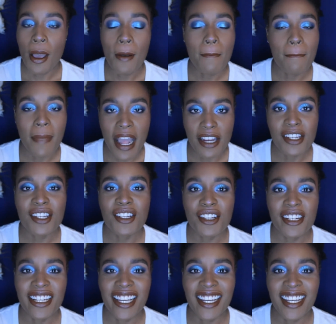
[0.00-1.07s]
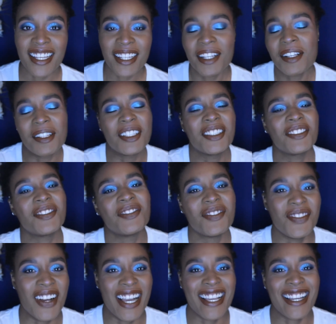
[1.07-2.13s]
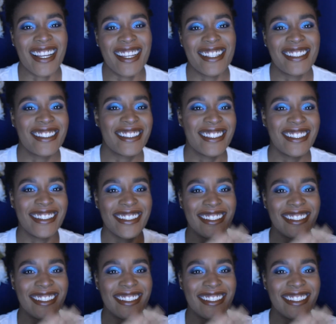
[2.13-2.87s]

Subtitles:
matches your neck. Bye, guys.